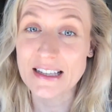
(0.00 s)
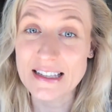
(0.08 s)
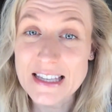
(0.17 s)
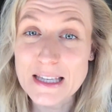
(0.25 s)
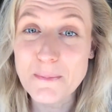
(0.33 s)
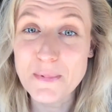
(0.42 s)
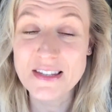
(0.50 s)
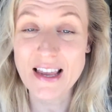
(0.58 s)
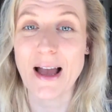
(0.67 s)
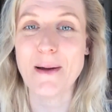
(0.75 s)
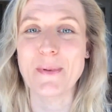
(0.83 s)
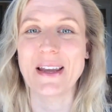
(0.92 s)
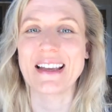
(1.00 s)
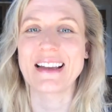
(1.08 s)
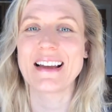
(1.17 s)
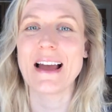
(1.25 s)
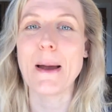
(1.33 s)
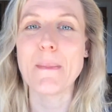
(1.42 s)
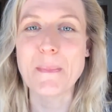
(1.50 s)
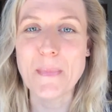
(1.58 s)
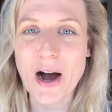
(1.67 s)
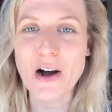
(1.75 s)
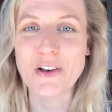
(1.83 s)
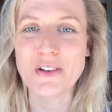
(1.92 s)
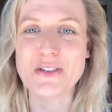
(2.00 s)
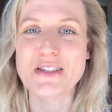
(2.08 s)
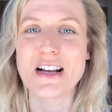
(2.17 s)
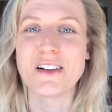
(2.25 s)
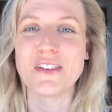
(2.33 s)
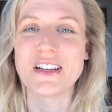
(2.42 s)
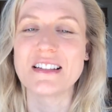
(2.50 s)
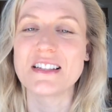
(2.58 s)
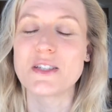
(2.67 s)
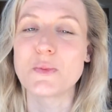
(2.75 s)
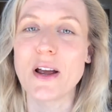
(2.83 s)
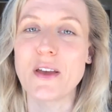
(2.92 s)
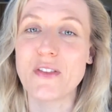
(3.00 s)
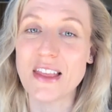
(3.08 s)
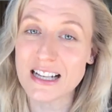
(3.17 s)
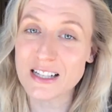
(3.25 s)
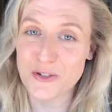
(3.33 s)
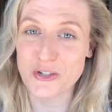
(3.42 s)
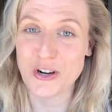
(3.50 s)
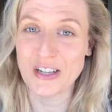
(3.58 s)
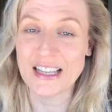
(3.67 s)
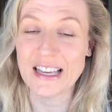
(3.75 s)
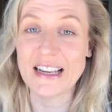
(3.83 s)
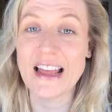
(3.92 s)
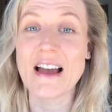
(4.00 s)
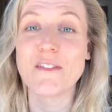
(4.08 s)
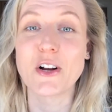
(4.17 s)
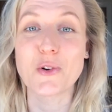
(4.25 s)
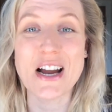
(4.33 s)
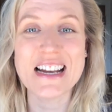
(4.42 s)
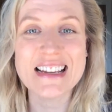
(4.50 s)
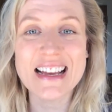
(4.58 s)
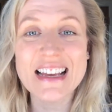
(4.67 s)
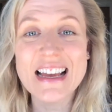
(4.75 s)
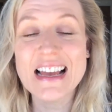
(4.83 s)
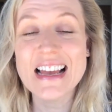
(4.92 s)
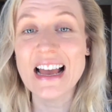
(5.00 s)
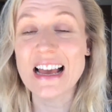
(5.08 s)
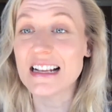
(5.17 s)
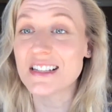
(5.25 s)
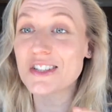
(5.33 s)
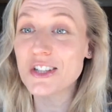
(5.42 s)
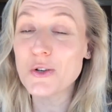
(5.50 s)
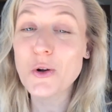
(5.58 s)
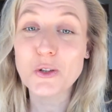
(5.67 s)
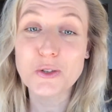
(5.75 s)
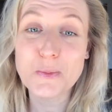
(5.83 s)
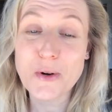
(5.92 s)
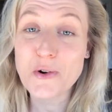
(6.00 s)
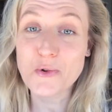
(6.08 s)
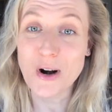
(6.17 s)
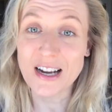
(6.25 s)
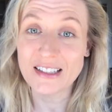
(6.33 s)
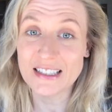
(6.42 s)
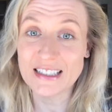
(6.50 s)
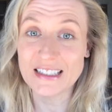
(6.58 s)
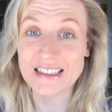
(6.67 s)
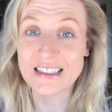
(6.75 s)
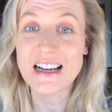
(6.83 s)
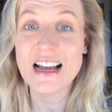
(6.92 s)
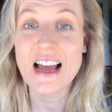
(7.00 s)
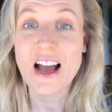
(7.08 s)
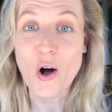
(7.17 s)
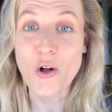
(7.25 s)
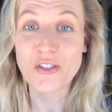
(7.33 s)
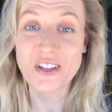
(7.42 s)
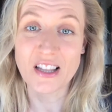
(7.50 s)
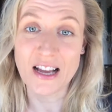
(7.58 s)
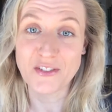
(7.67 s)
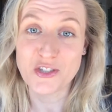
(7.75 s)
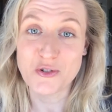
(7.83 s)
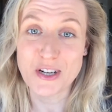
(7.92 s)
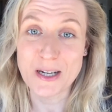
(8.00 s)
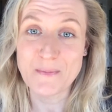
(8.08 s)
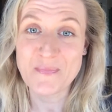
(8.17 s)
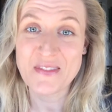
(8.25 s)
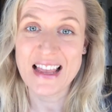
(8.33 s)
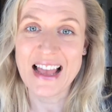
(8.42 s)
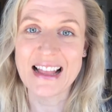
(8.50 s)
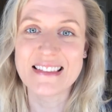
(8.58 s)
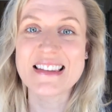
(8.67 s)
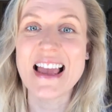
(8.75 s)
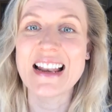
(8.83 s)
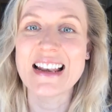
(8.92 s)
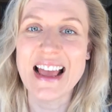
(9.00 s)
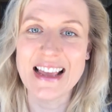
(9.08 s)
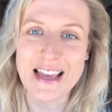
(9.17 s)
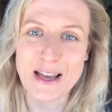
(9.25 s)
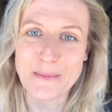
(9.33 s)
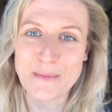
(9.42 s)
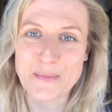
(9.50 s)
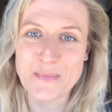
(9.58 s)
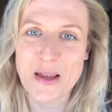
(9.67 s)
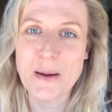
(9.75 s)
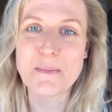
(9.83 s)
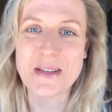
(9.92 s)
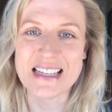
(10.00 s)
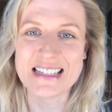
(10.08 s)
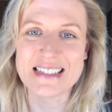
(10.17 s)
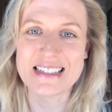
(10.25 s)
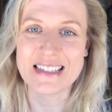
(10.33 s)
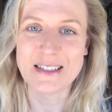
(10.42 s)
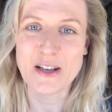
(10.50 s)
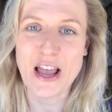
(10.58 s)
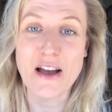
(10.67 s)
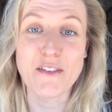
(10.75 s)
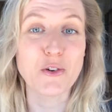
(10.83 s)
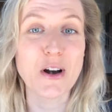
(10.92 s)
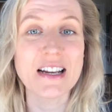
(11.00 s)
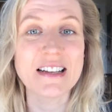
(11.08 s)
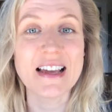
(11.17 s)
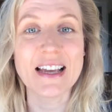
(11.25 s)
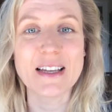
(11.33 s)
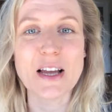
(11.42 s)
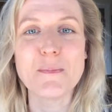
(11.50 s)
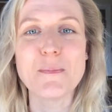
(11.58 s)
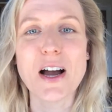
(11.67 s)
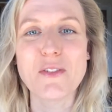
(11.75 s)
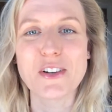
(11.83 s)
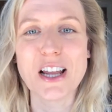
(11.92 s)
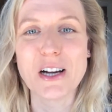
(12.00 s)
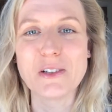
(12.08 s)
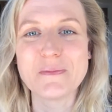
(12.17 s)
keep tapping, empower yourself in this way. Thanks for joining in. Have a great day, and I see you all tomorrow right here on the live stream at 10 a.m. BST. Have a great day. Bye for now.